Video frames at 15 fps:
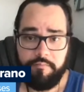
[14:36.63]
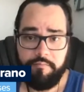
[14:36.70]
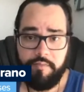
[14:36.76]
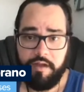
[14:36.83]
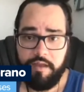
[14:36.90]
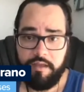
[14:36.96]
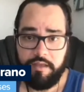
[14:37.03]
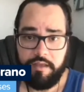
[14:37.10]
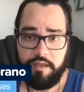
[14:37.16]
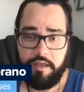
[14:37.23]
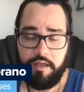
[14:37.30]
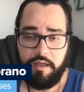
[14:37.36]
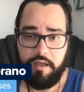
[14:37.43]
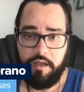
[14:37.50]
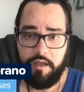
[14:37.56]
Mike
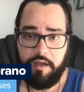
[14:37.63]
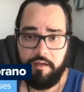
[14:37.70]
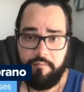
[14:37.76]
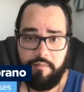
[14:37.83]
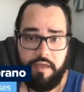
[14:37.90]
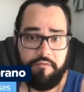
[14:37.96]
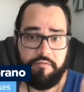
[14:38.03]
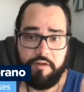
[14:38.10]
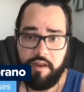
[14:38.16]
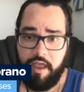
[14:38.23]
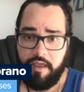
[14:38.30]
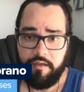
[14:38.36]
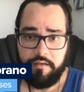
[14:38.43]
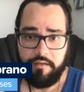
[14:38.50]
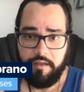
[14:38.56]
every
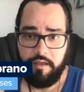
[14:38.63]
day.